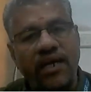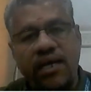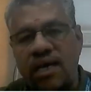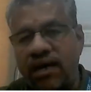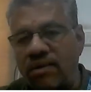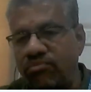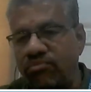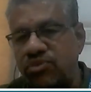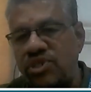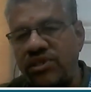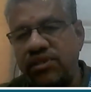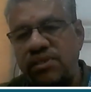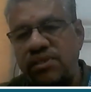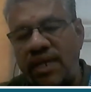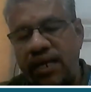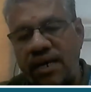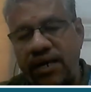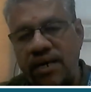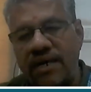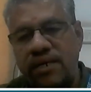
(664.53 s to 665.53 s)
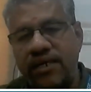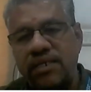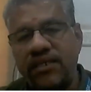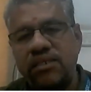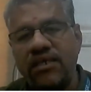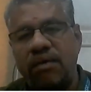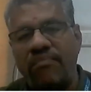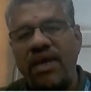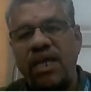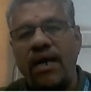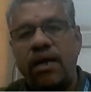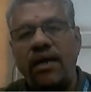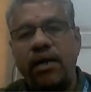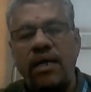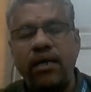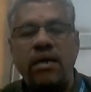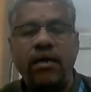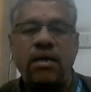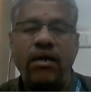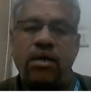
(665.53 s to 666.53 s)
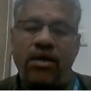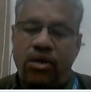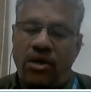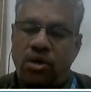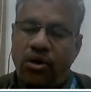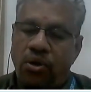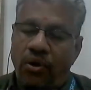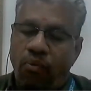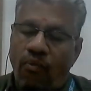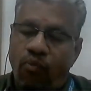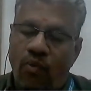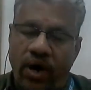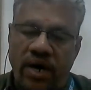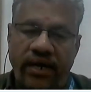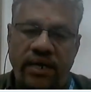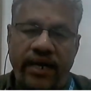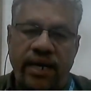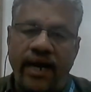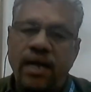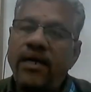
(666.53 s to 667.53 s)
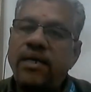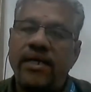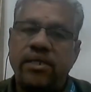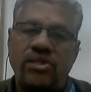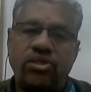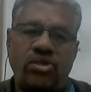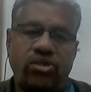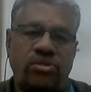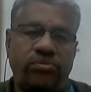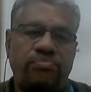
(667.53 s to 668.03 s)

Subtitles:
comes, then it is coming under one tail test.